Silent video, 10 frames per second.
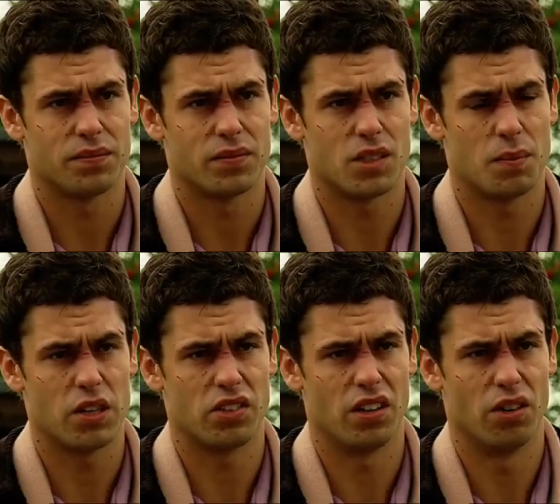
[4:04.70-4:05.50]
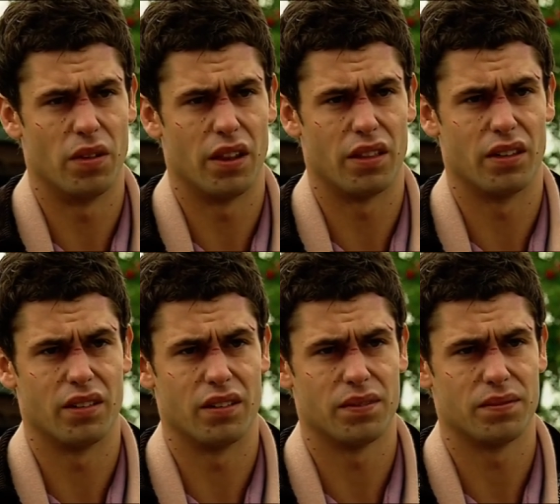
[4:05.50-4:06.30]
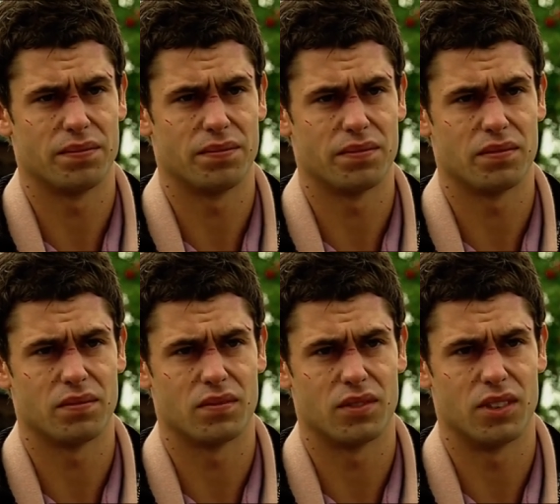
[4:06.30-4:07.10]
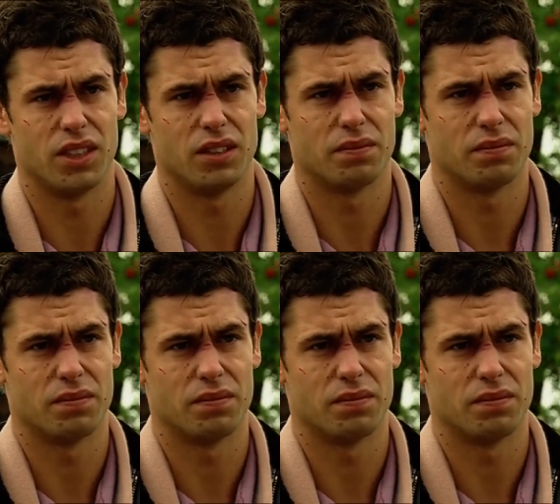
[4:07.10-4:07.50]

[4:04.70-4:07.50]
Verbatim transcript: It's best you didn't know anything. Right?